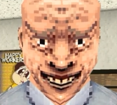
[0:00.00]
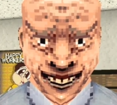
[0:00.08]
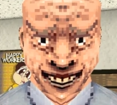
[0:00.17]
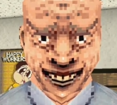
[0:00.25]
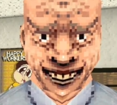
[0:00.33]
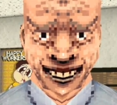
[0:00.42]

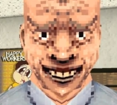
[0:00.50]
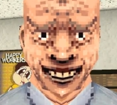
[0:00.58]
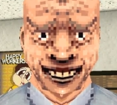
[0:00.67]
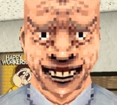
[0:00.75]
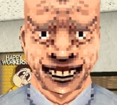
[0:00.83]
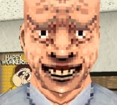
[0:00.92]
If any of
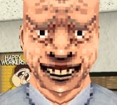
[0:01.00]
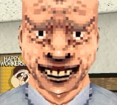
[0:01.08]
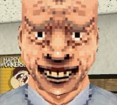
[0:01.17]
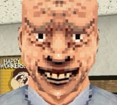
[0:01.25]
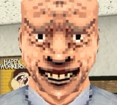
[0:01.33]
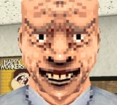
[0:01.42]
my loyal
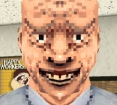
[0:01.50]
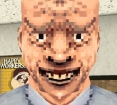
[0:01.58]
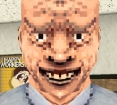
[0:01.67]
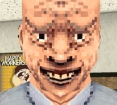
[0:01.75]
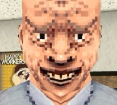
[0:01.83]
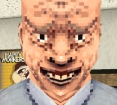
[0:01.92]
customers aren't
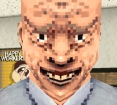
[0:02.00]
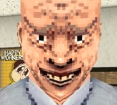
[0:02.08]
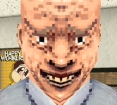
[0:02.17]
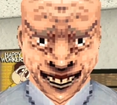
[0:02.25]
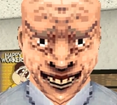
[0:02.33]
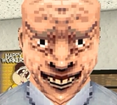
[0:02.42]
satisfied with
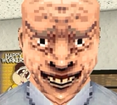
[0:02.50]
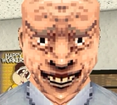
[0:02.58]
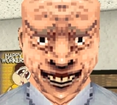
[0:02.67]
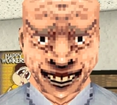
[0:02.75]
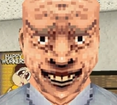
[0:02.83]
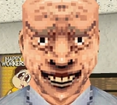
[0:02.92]
your service,
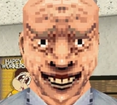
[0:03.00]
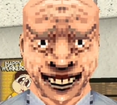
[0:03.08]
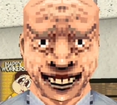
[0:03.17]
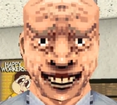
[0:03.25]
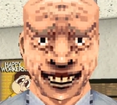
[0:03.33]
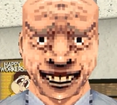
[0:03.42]
I'll be
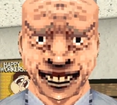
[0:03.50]
hearing